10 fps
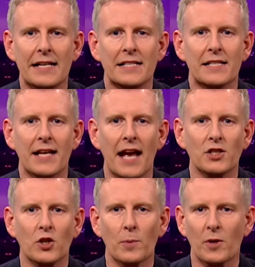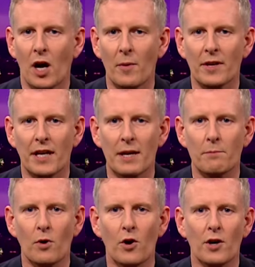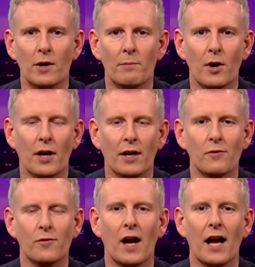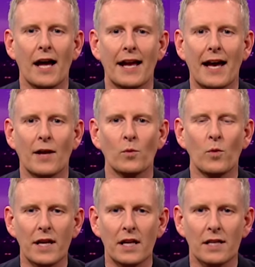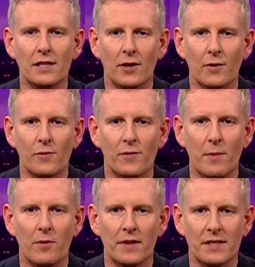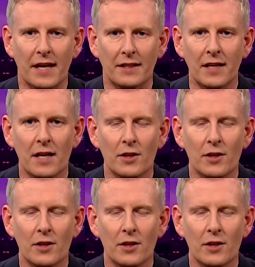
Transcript: sketch group comedy, Morton, Burke and Fry, at Whelan's on February the 6th.